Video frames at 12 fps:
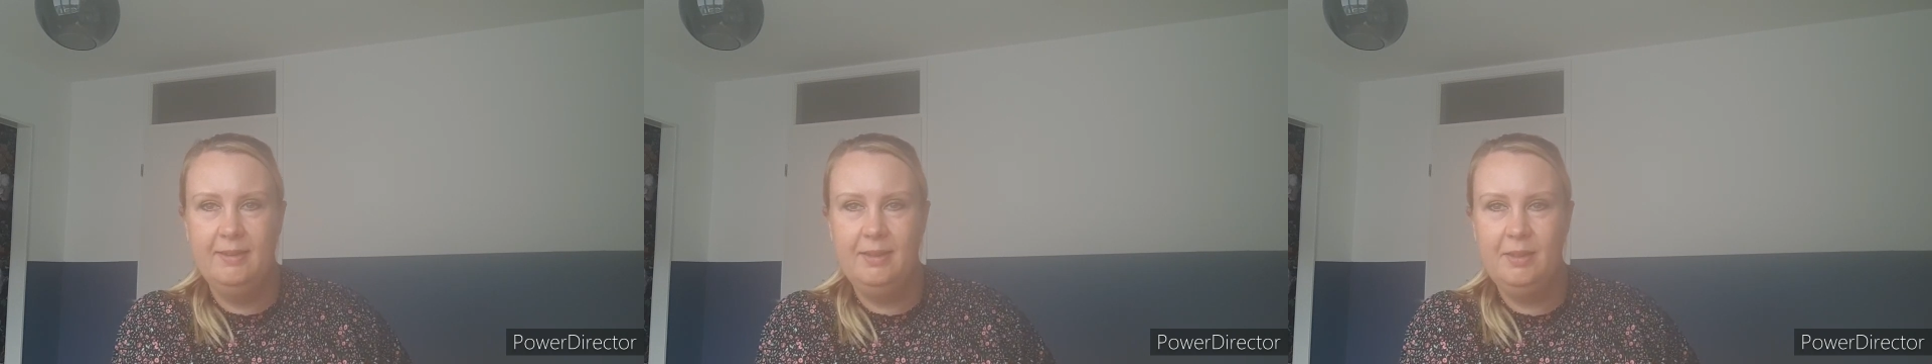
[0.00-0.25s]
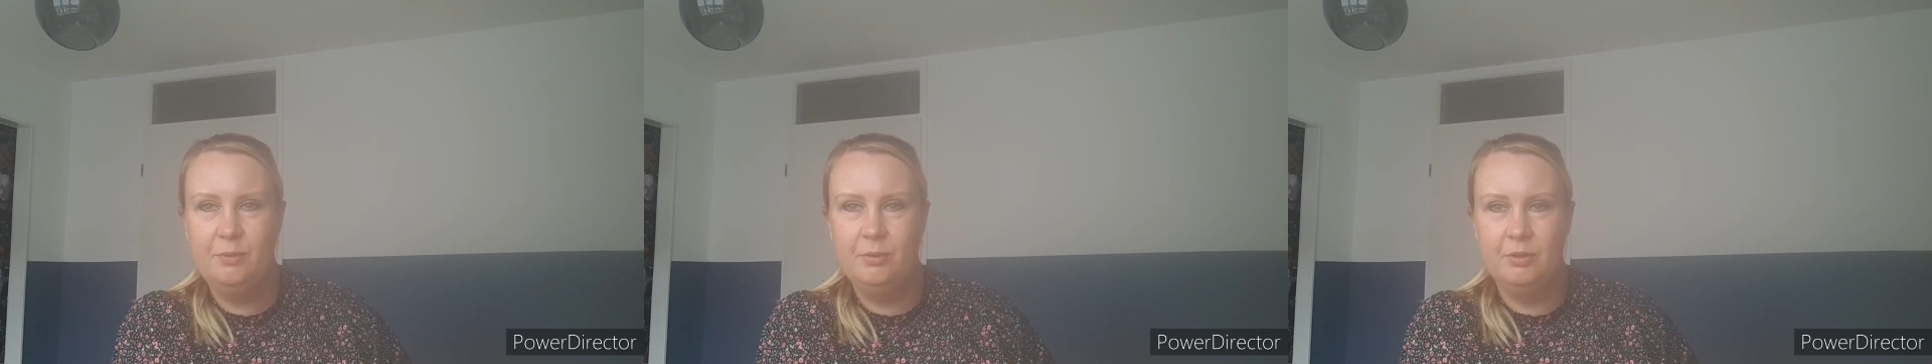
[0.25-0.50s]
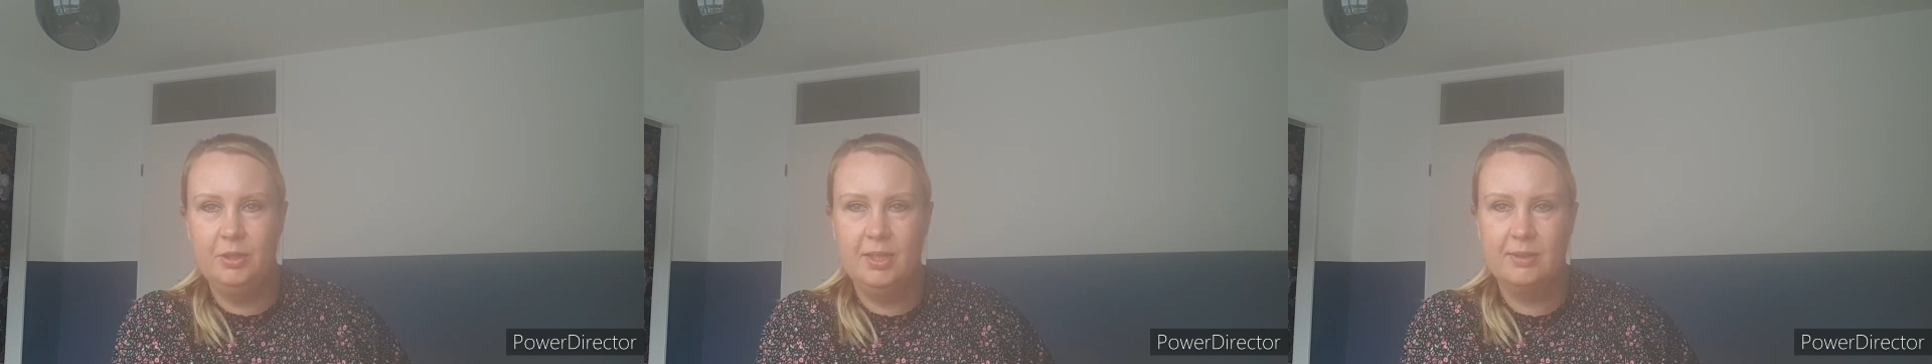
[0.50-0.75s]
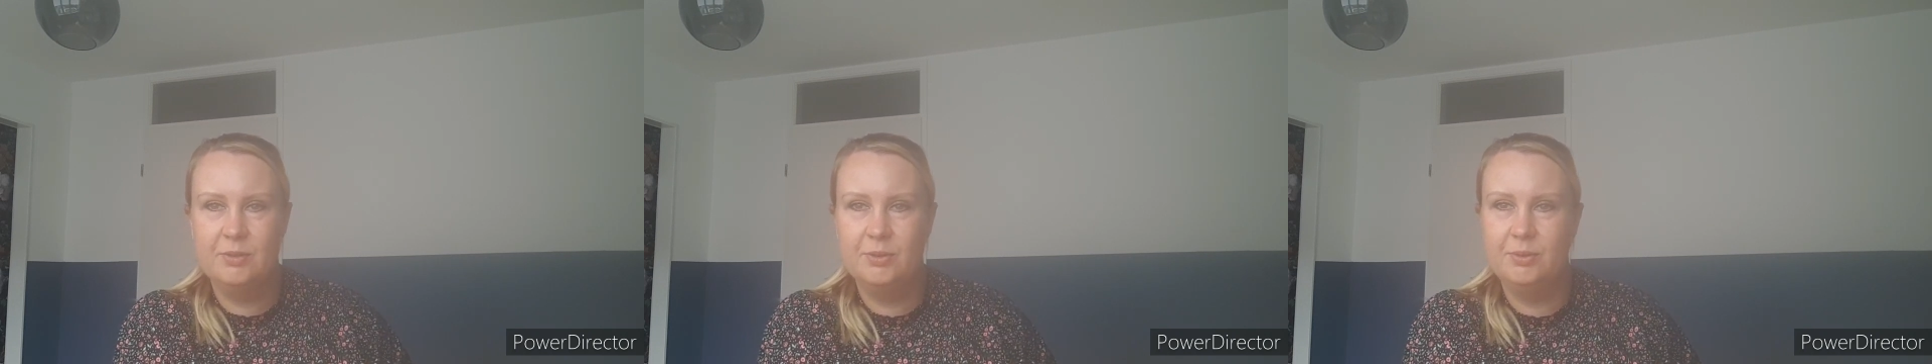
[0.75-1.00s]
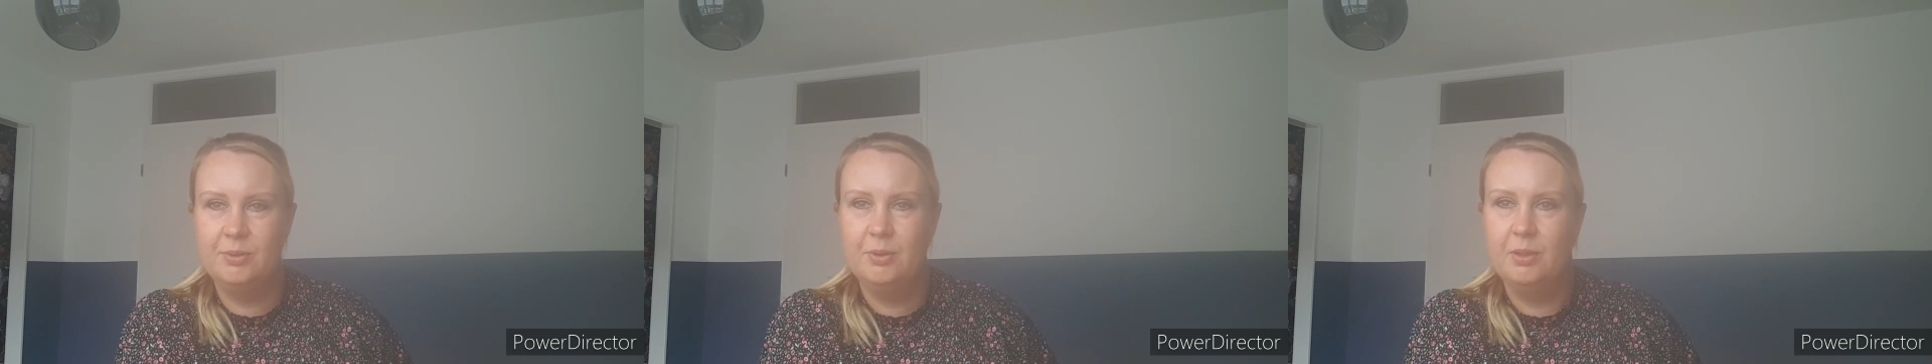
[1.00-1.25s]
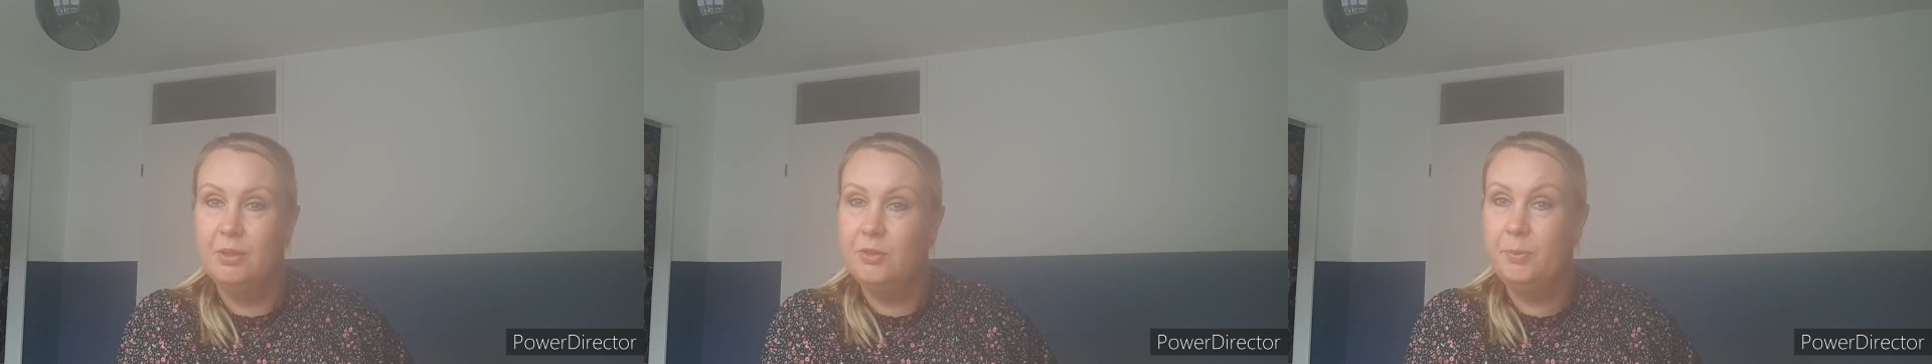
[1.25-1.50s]
even get to
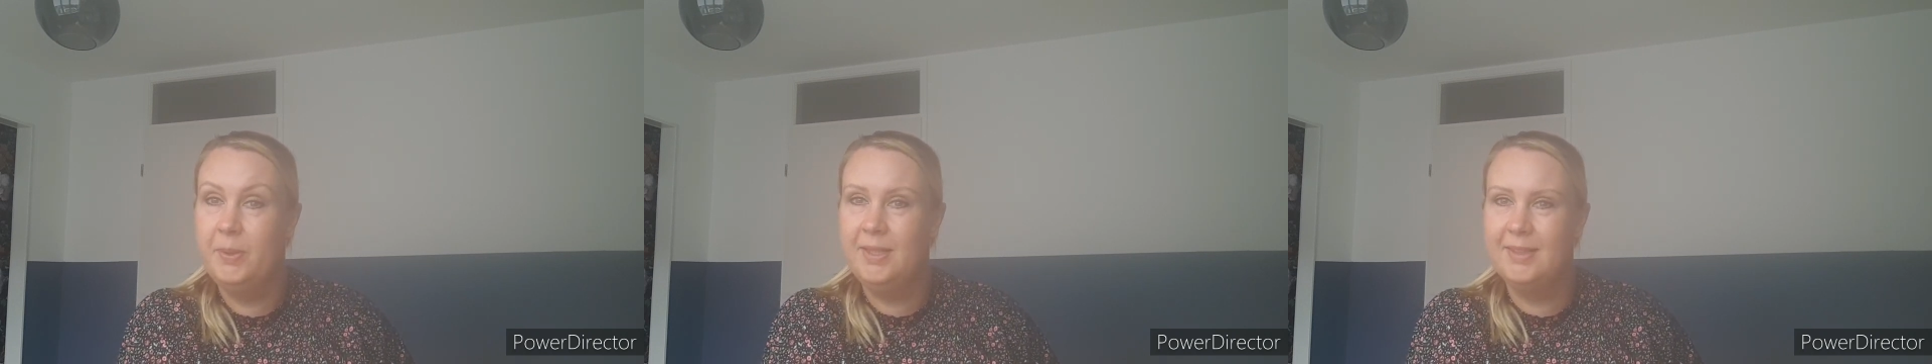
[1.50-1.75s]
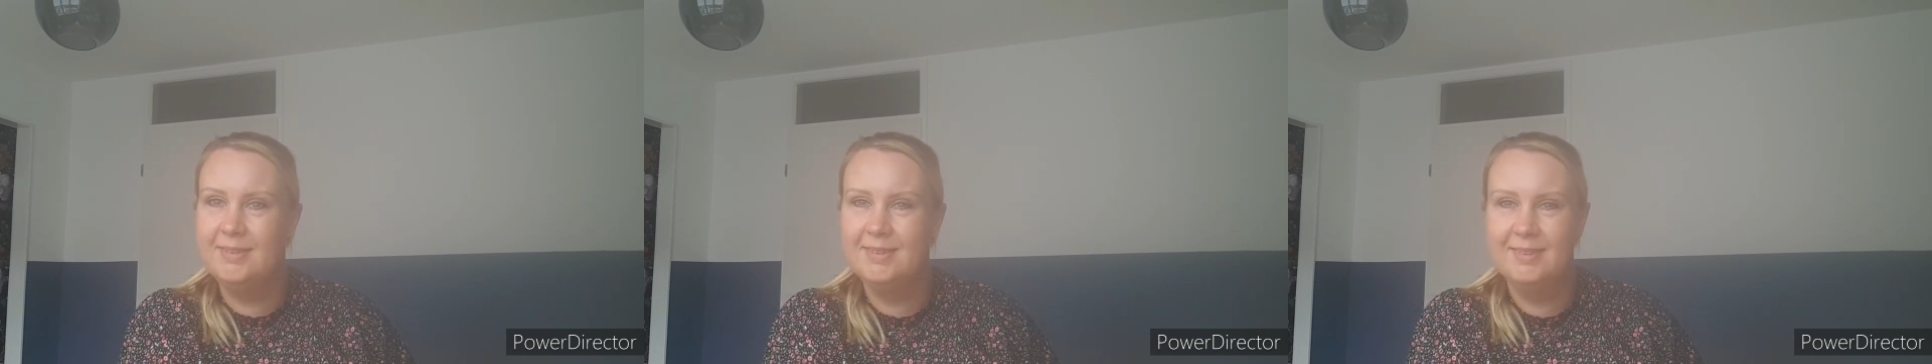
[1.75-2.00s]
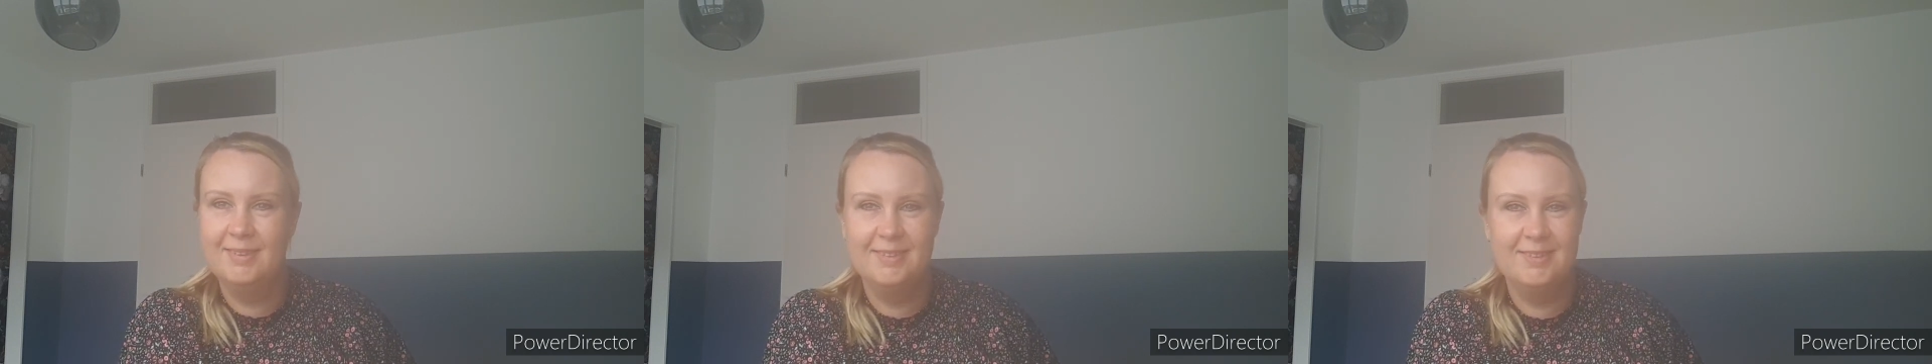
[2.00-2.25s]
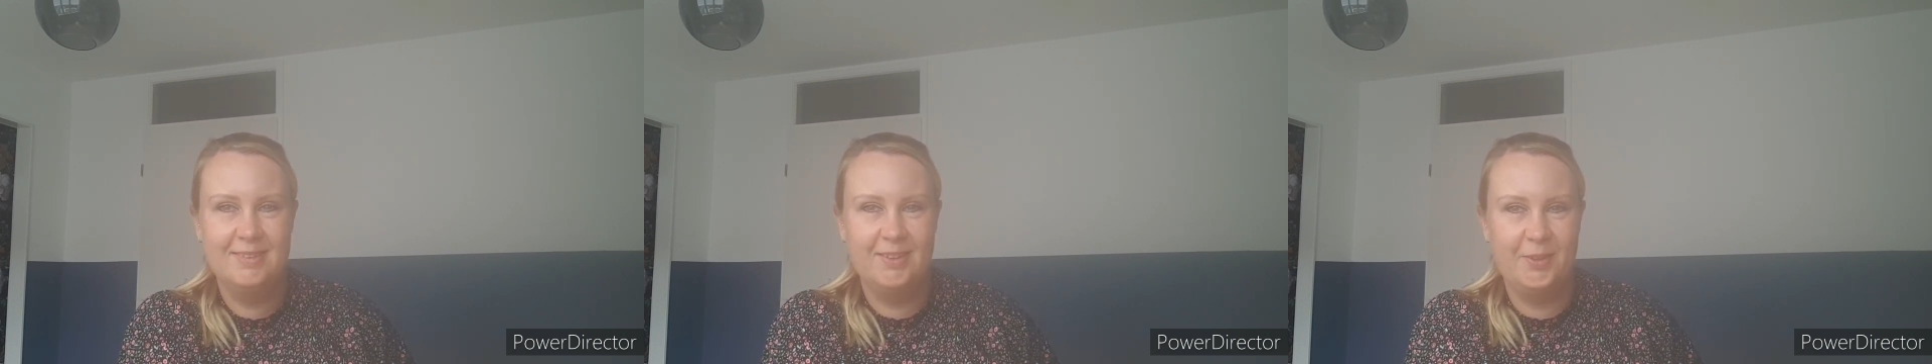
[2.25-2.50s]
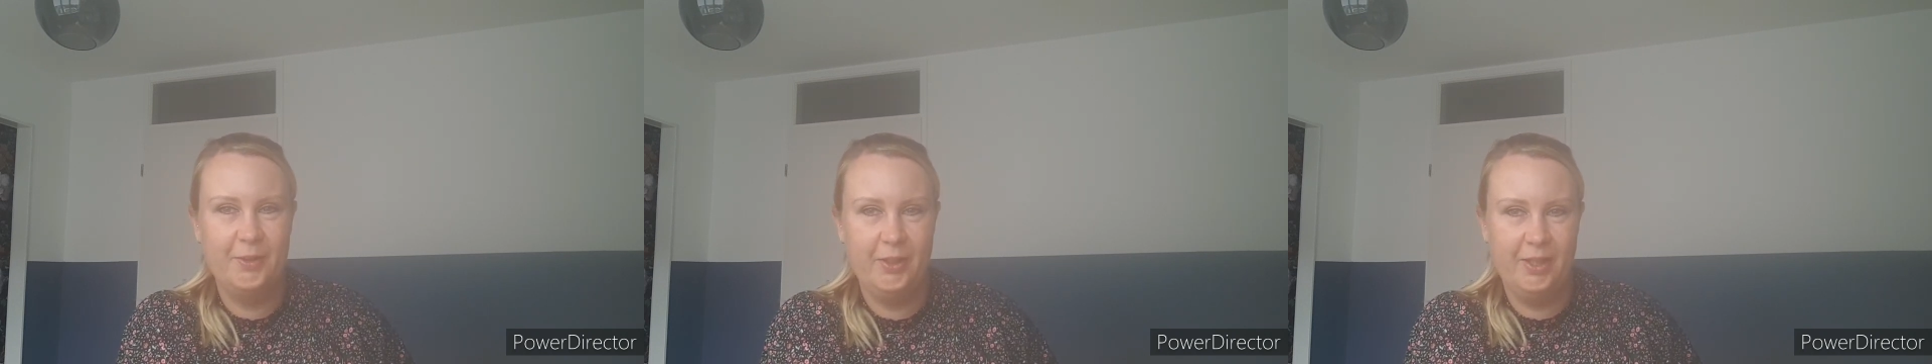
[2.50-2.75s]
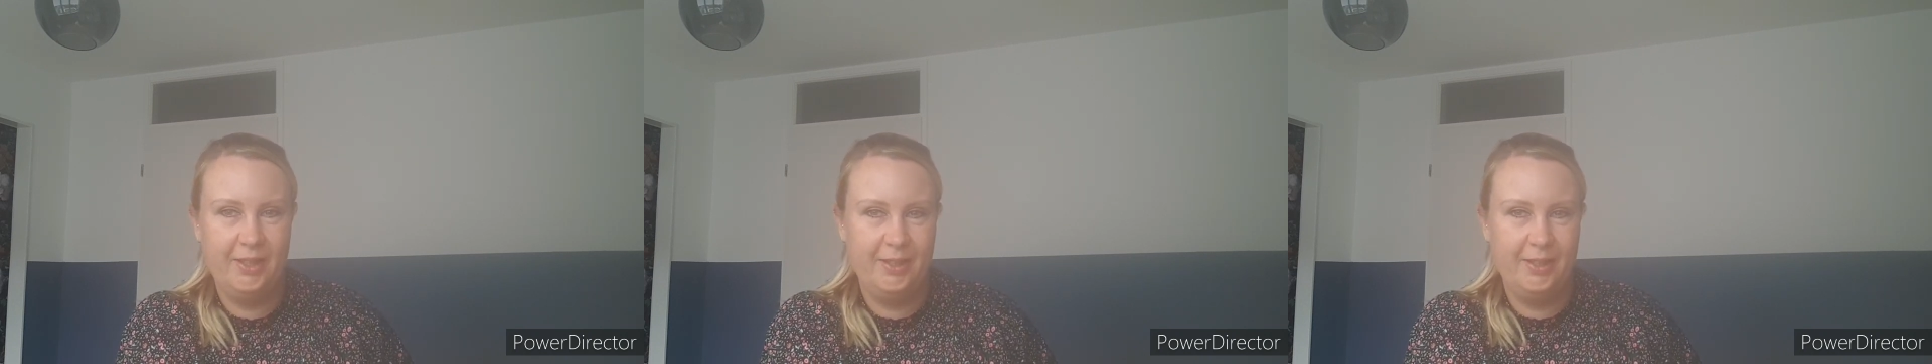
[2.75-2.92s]
spin it. So